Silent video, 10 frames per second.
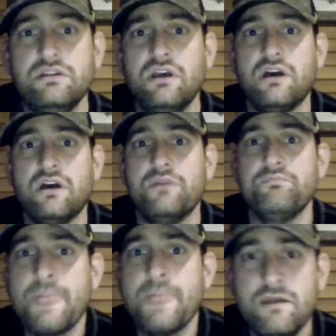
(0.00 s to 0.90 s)
Um,
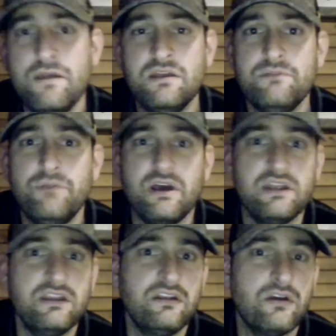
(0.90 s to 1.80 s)
But,
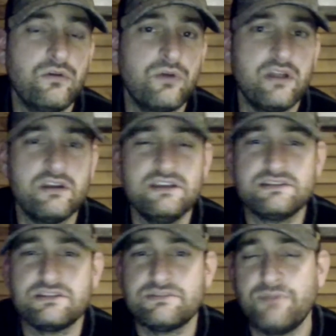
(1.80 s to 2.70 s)
you know, whether he's
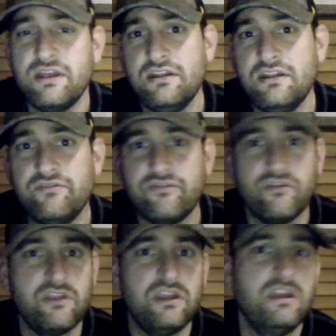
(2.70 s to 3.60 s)
suspended for the
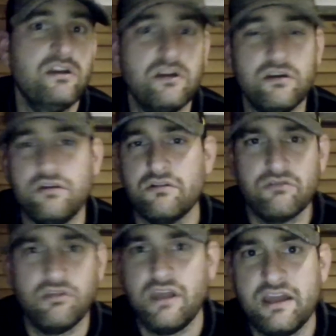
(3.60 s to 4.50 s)
year or
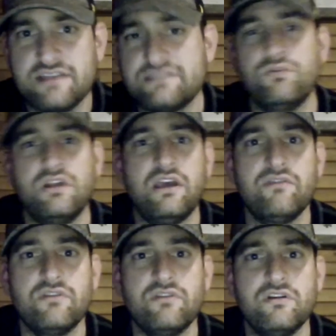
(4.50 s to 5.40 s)
less, whatever,